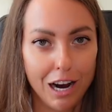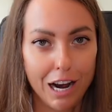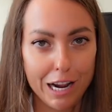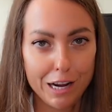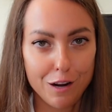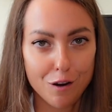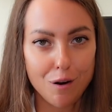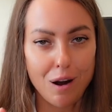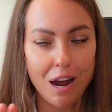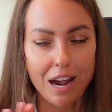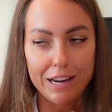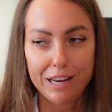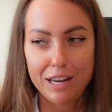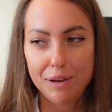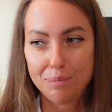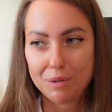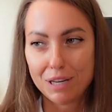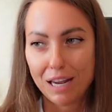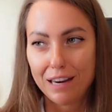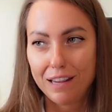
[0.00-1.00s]
I know I
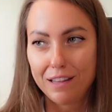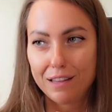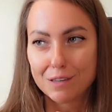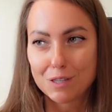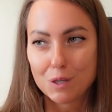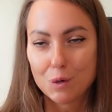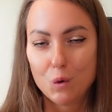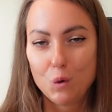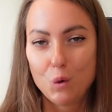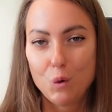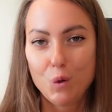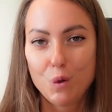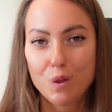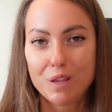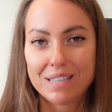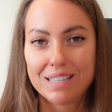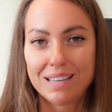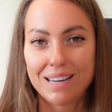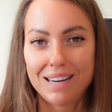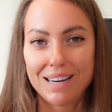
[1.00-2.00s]
keep telling this all the
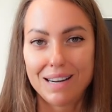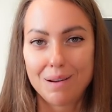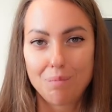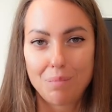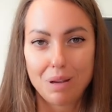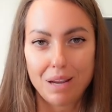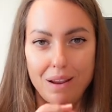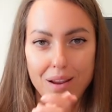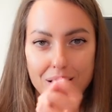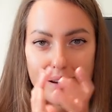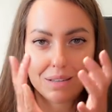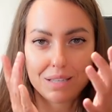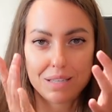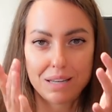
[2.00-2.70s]
time because